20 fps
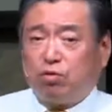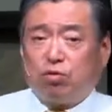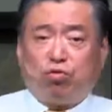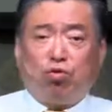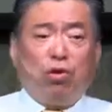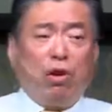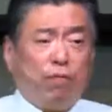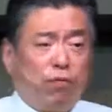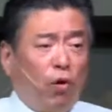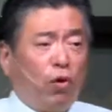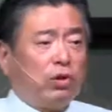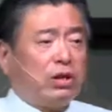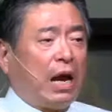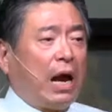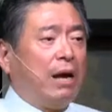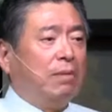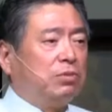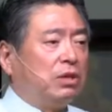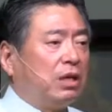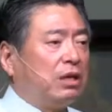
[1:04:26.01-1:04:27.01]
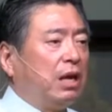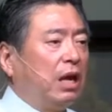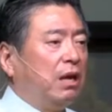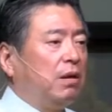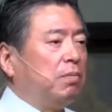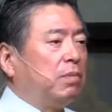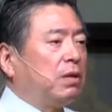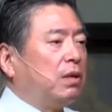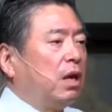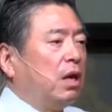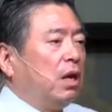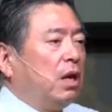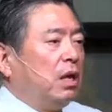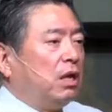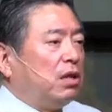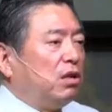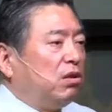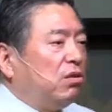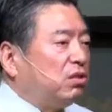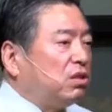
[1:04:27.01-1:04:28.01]
three, four times a day, but
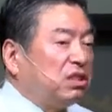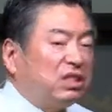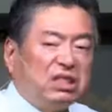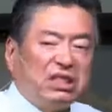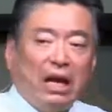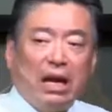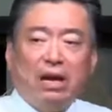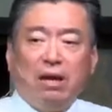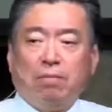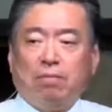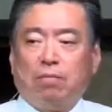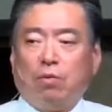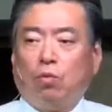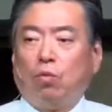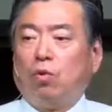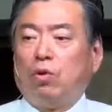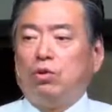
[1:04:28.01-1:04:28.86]
they look same.